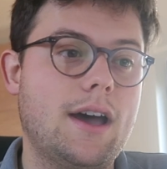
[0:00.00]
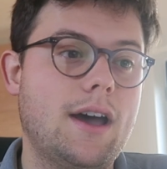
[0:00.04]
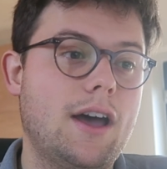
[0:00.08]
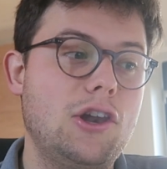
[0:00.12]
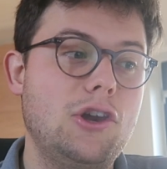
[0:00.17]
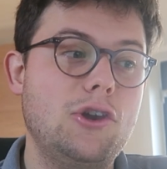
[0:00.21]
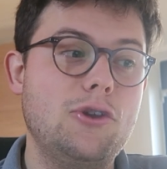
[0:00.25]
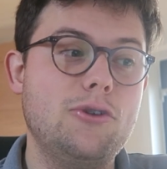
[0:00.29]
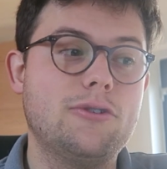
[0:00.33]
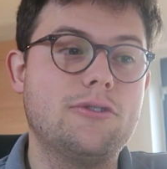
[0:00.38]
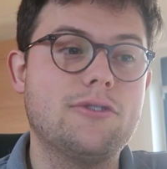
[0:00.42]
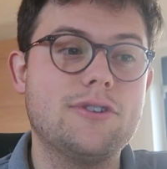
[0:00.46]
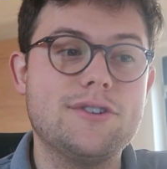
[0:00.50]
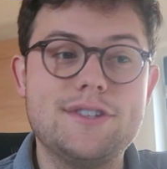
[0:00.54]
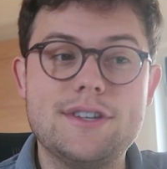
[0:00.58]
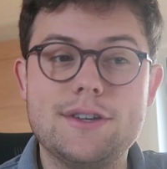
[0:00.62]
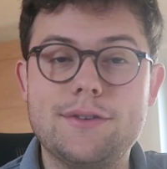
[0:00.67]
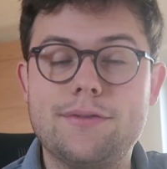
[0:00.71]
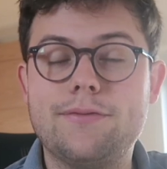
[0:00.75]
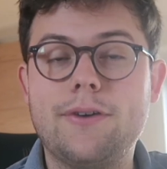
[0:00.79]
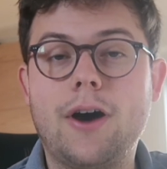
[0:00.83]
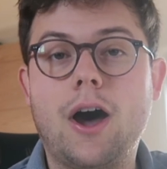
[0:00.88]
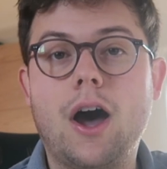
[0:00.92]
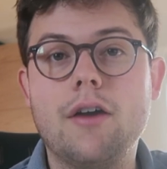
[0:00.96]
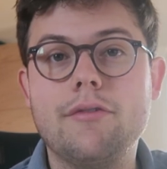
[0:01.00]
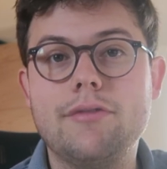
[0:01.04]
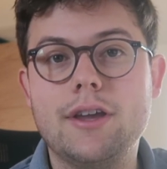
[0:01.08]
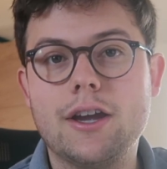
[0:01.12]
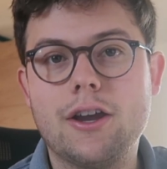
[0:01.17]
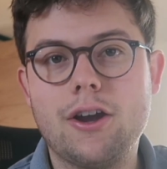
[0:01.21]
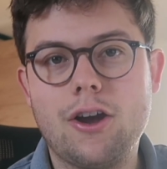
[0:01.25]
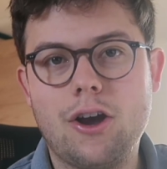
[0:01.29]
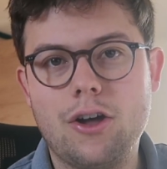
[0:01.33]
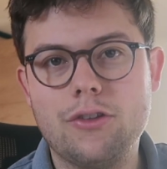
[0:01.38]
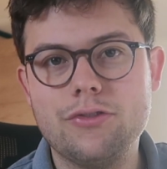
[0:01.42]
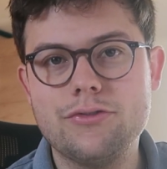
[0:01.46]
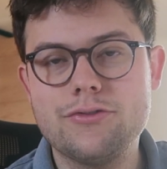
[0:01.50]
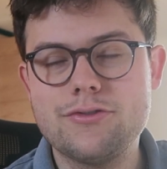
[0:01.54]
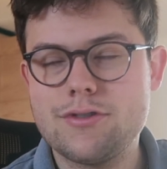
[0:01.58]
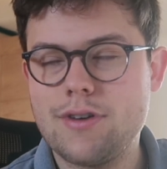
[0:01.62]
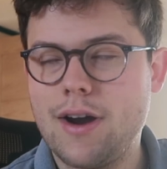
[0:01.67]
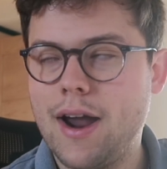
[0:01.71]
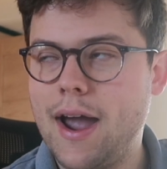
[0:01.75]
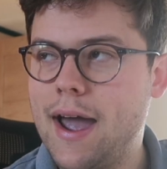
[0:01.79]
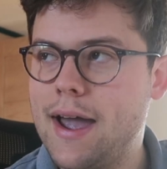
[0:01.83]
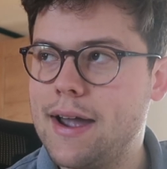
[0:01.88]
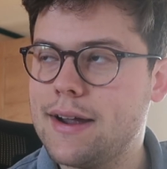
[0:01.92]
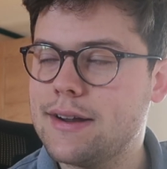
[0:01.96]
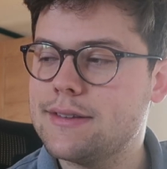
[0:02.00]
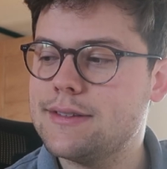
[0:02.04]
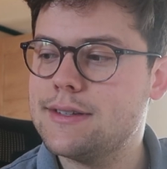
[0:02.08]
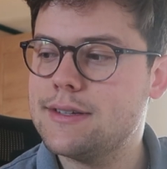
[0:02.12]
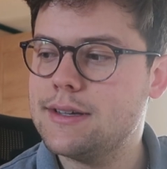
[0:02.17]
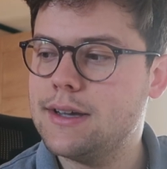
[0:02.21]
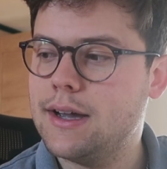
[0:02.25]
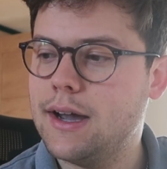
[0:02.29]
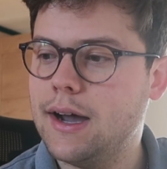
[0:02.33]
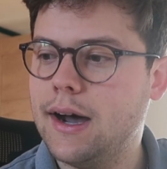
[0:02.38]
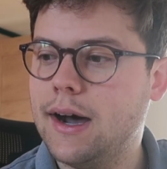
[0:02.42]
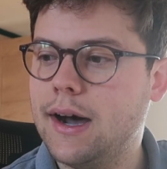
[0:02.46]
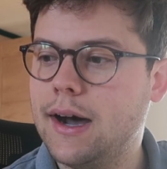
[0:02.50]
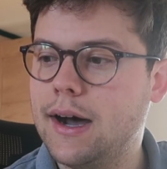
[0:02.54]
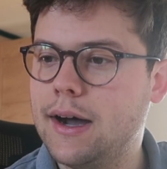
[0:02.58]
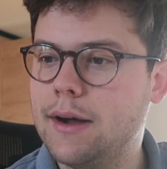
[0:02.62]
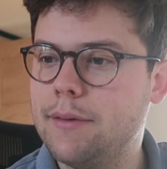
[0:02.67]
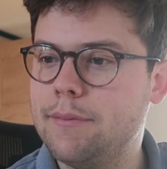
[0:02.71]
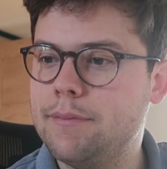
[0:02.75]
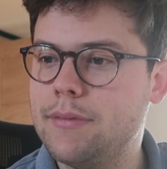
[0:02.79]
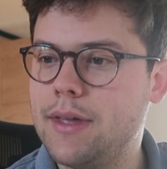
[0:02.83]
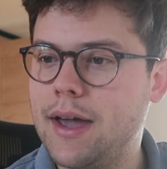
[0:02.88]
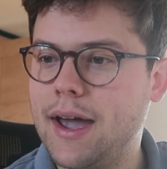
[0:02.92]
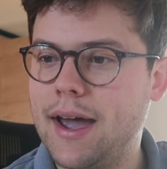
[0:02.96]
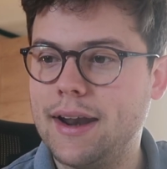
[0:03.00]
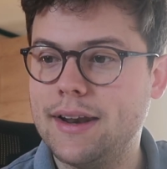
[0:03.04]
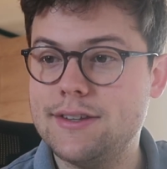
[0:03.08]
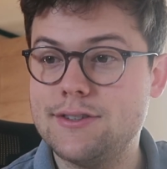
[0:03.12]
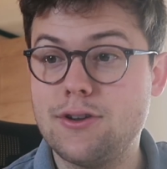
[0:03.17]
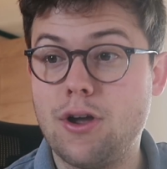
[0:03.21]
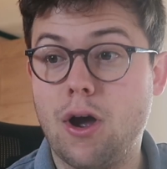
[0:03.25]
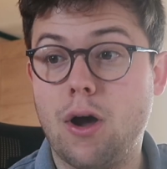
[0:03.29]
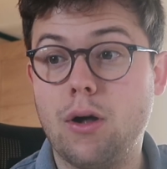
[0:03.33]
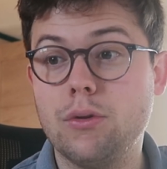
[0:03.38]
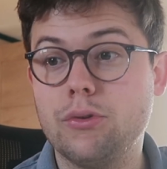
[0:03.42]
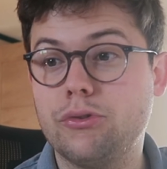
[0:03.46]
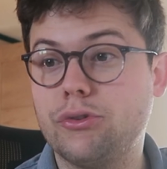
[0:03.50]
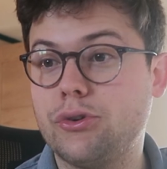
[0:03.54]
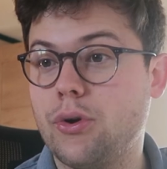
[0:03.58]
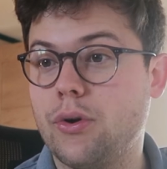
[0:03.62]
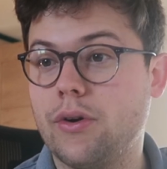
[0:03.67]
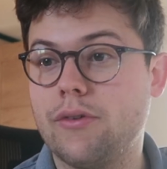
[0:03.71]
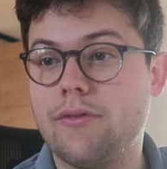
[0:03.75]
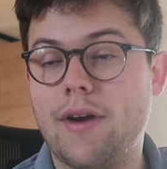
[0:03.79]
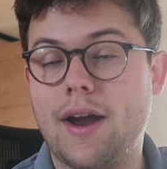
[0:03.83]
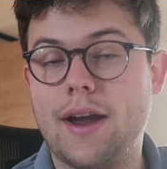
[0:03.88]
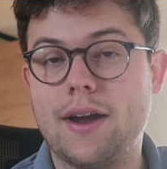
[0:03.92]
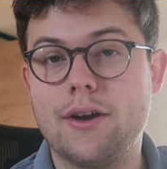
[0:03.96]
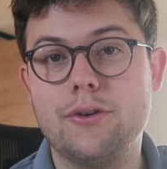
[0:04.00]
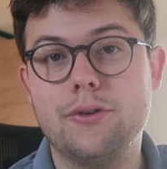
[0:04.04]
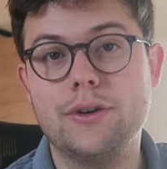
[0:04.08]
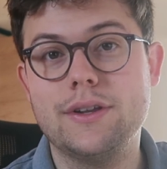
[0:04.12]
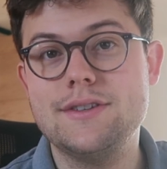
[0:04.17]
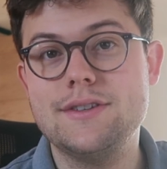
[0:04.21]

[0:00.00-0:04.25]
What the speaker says: lucrative 5-year contract, and his goal-scoring record